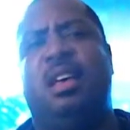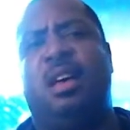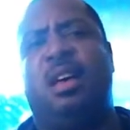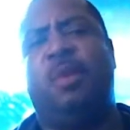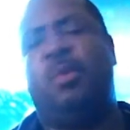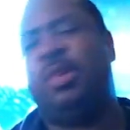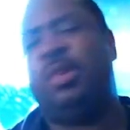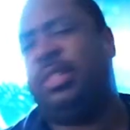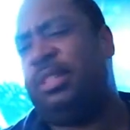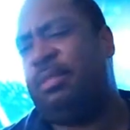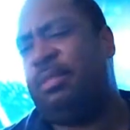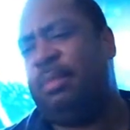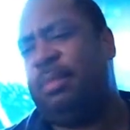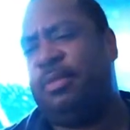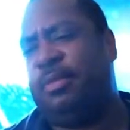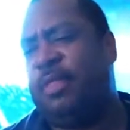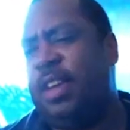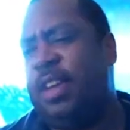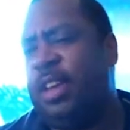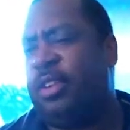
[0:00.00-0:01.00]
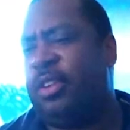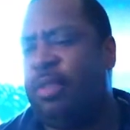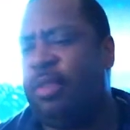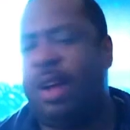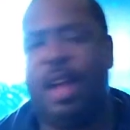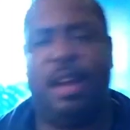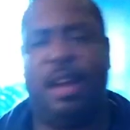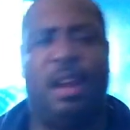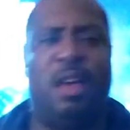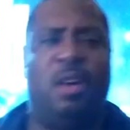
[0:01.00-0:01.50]
I wasn't a big fan of
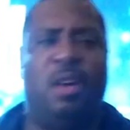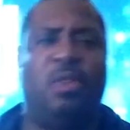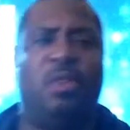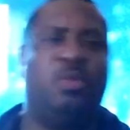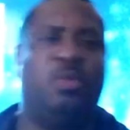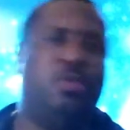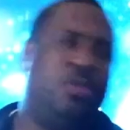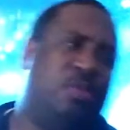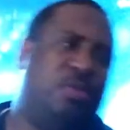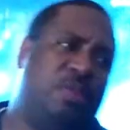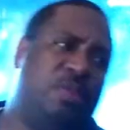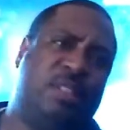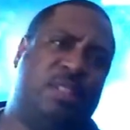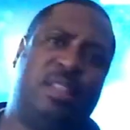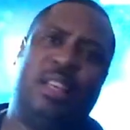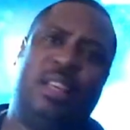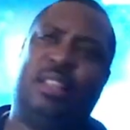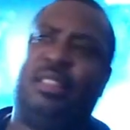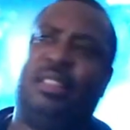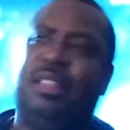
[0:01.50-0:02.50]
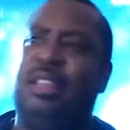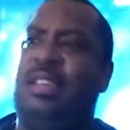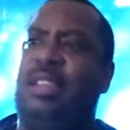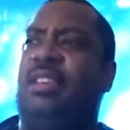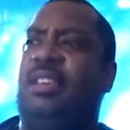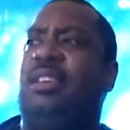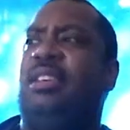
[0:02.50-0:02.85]
Crackdown on the 360,